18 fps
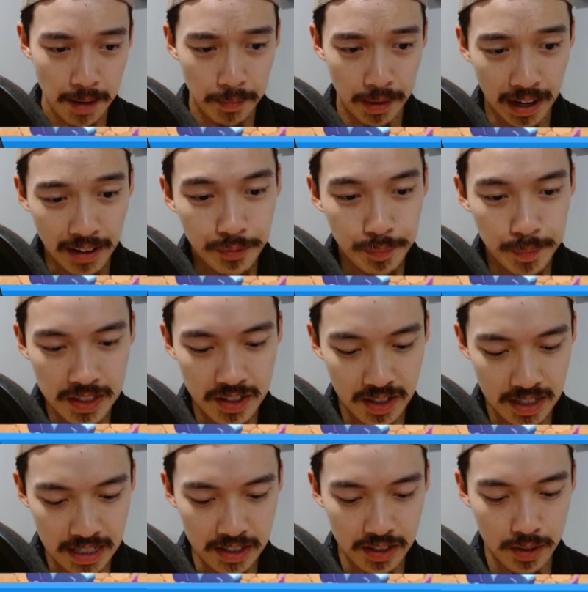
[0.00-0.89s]
But I've been
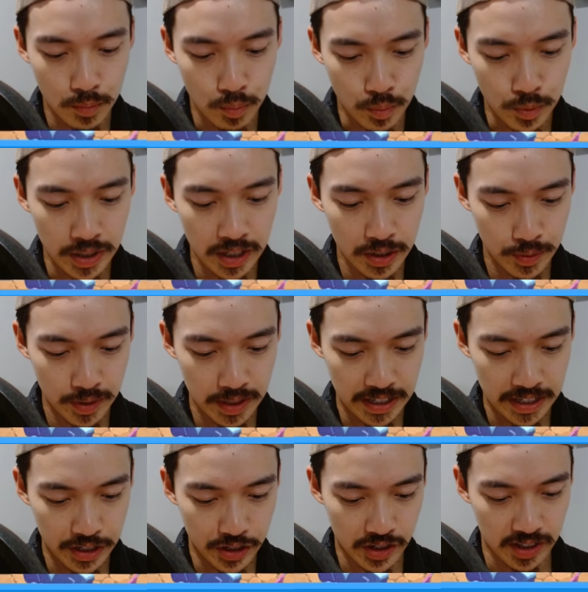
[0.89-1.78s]
seeing some
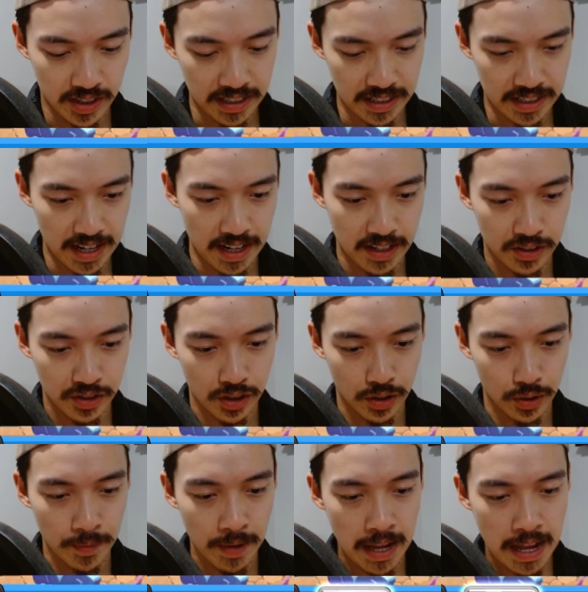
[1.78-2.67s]
really interesting decks,
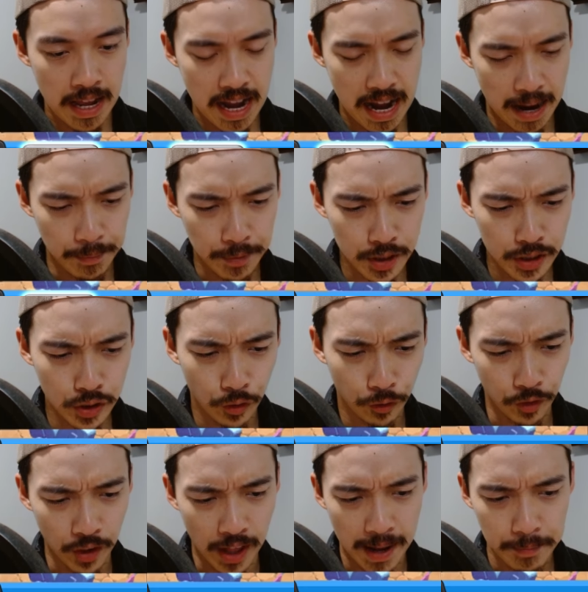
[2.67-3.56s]
so I'm going to go
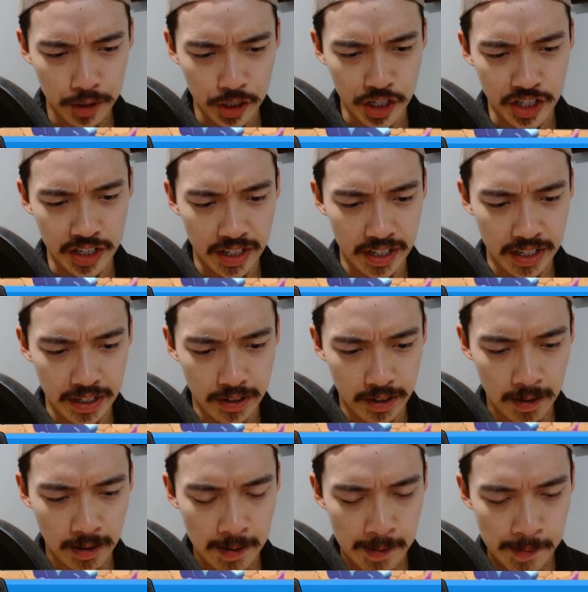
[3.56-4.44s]
Flying Machine
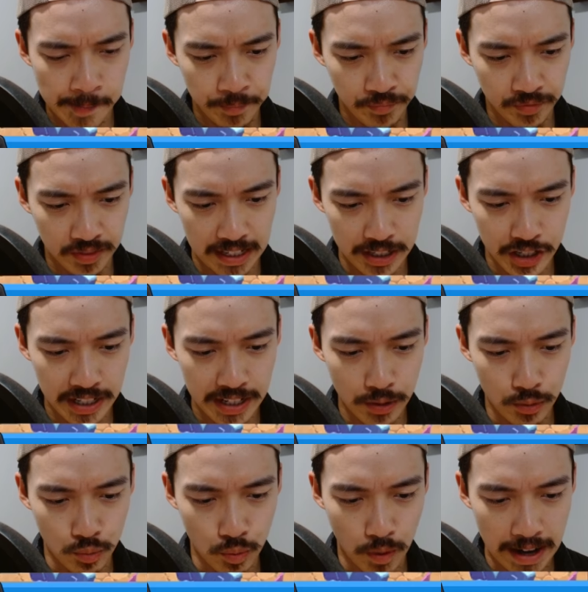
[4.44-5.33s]
here. That should
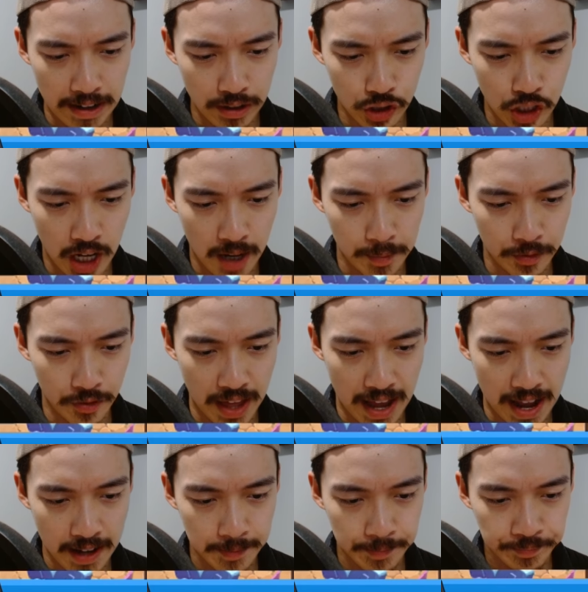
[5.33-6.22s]
get right on top of
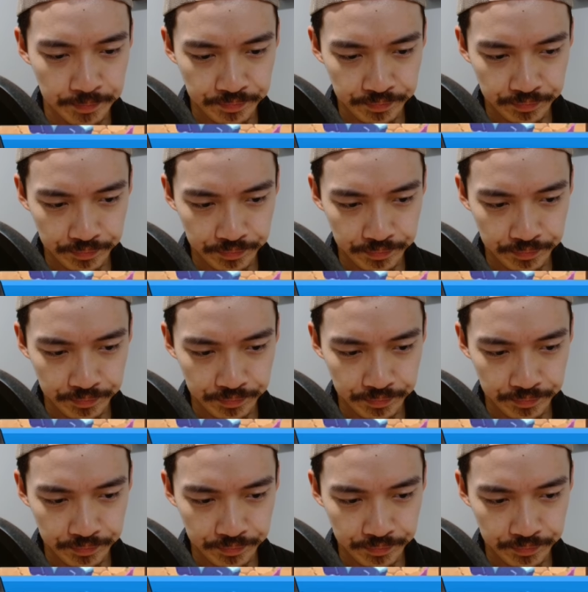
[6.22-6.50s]
that.